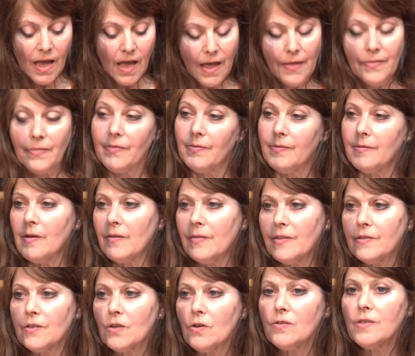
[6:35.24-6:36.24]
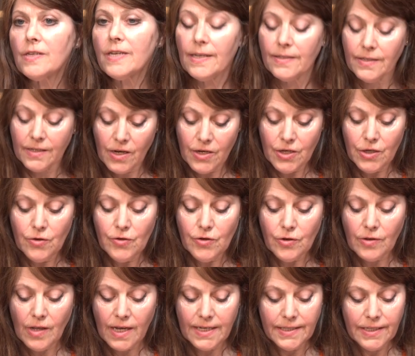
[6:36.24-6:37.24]
And this goes against our
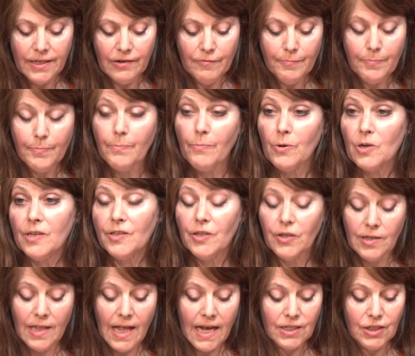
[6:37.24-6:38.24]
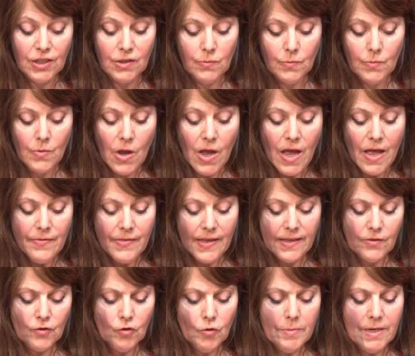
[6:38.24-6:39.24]
usual idea of political action
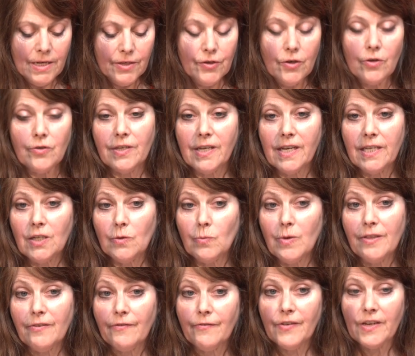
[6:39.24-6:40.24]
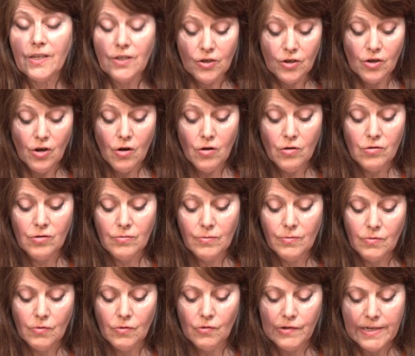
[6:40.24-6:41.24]
that's normally associated with a fixed goal
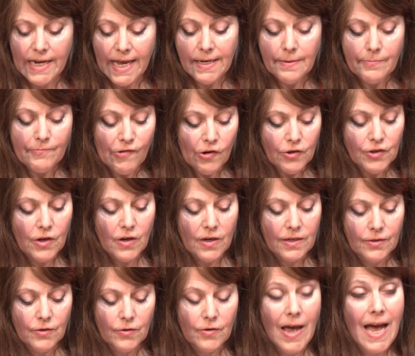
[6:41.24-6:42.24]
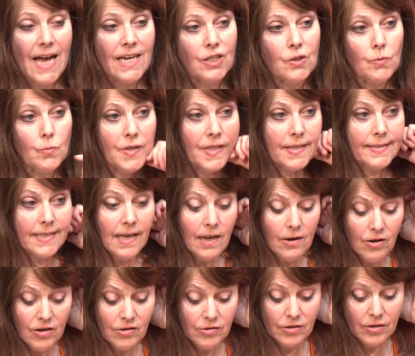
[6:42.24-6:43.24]
or an end product, action with a
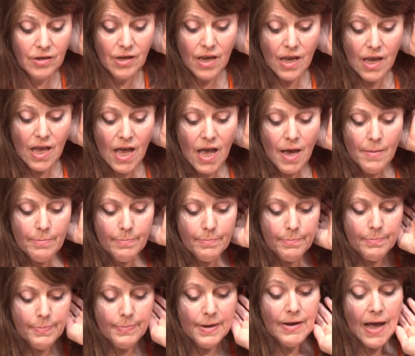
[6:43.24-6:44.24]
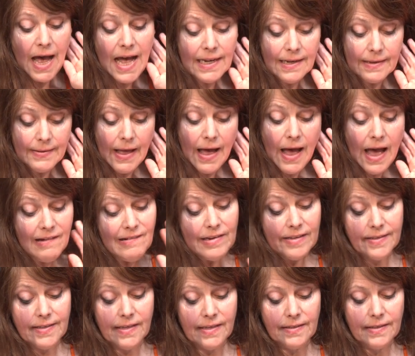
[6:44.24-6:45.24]
telos. But
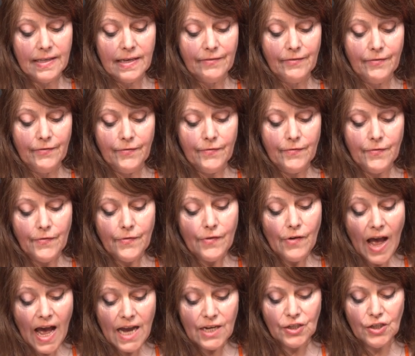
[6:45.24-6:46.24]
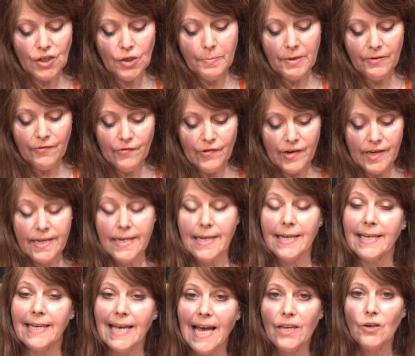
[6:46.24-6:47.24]
Arendt says that for action to be free,
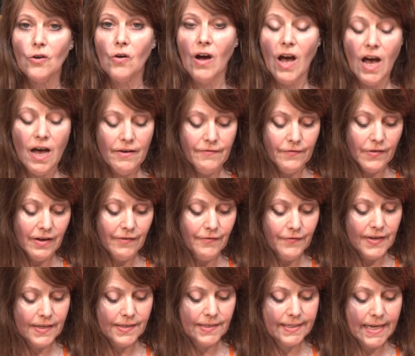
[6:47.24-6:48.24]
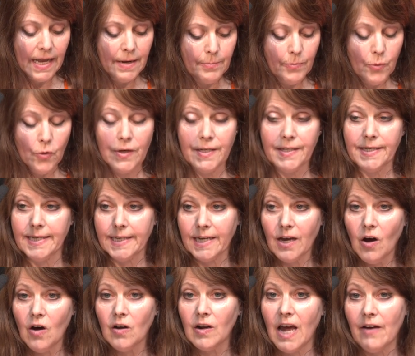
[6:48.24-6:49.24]
it cannot have a fixed endpoint. It
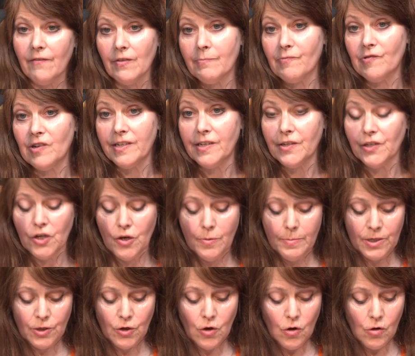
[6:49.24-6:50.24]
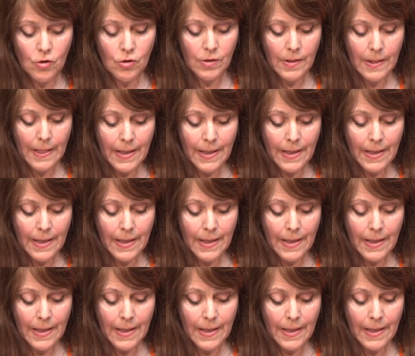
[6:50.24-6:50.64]
can't have a predetermined goal.